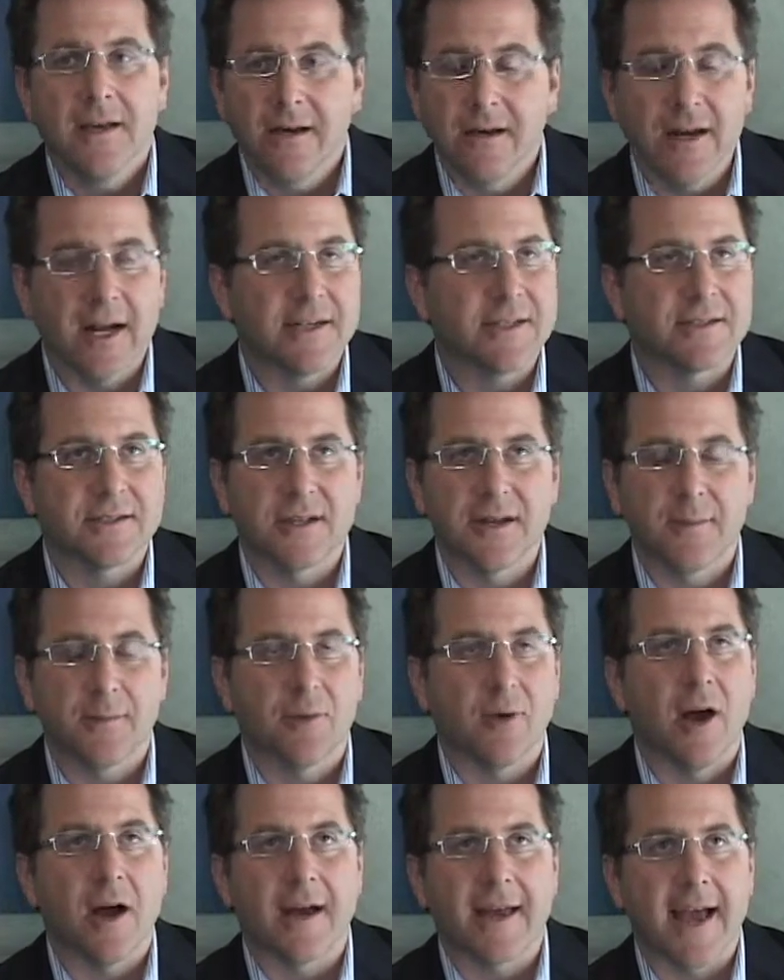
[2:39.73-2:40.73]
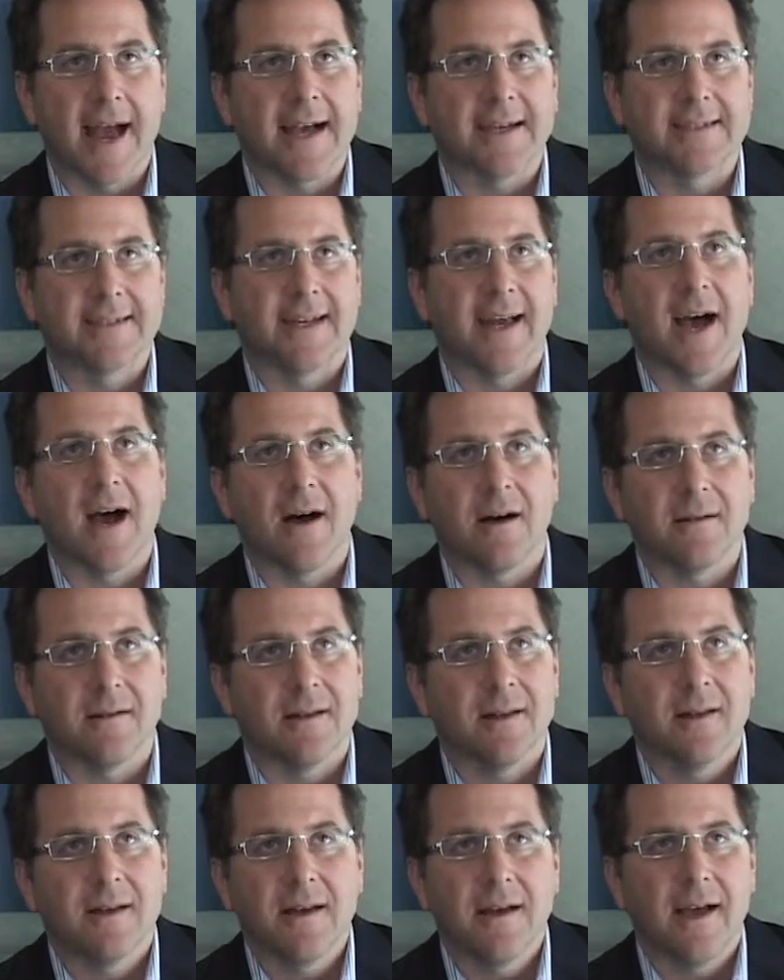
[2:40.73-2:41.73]
You're not just going to broadcast it out
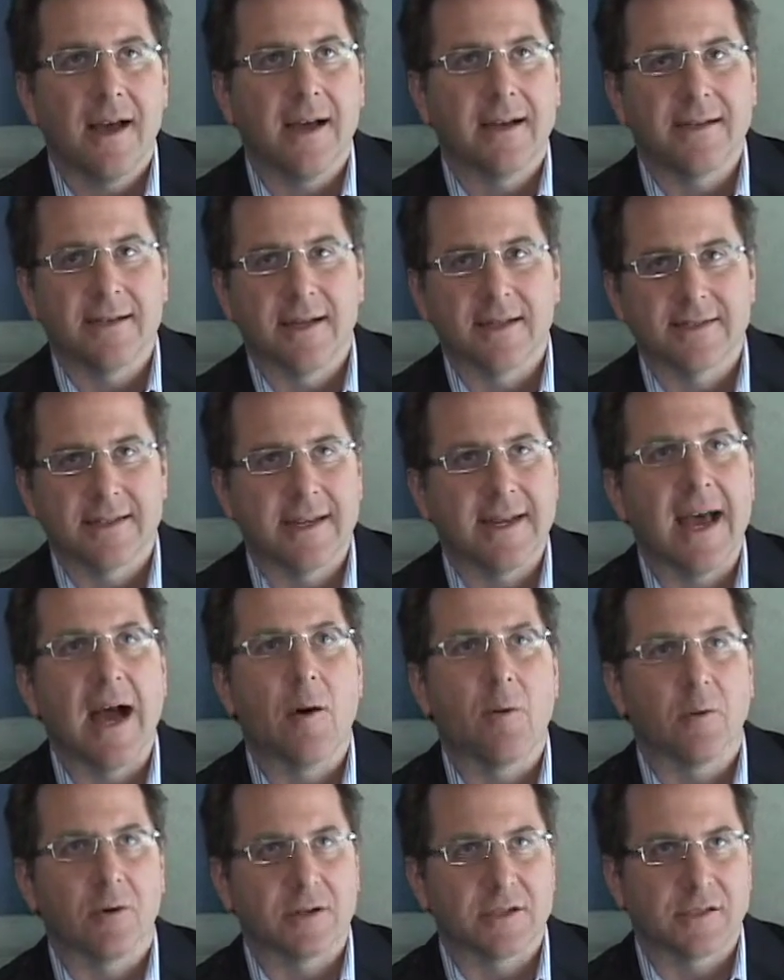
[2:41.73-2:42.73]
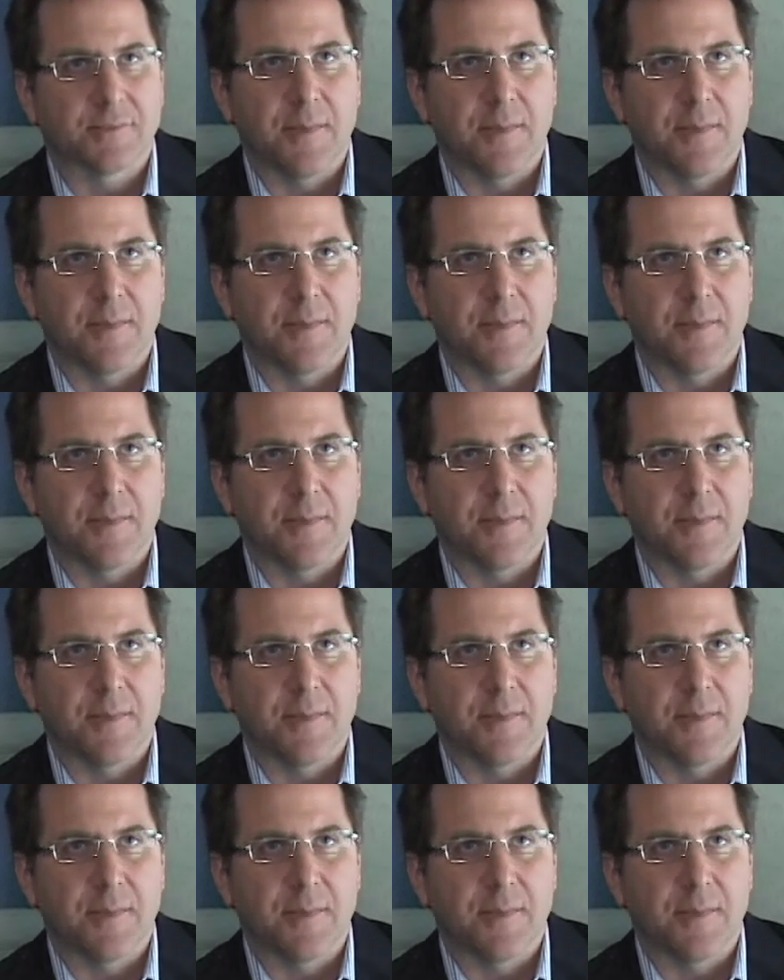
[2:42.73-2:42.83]
as a network